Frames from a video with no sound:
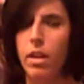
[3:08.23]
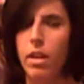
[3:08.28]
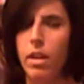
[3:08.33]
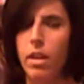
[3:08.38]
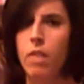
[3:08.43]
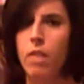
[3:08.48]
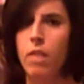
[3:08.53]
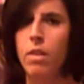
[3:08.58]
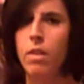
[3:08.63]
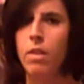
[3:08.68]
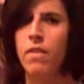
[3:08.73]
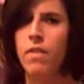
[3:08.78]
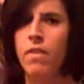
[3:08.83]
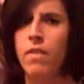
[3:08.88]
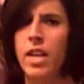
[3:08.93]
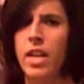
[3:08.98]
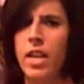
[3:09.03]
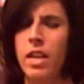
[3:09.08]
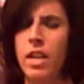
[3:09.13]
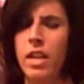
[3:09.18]
You want to
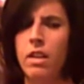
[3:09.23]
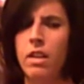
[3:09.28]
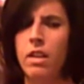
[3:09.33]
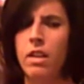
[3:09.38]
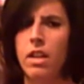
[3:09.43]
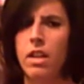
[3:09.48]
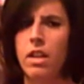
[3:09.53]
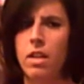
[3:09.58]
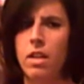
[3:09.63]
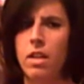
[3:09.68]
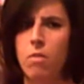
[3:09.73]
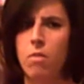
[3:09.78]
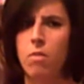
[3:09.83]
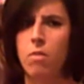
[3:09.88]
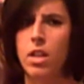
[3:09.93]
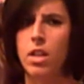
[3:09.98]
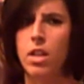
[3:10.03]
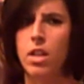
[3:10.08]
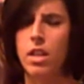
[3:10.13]
find out what the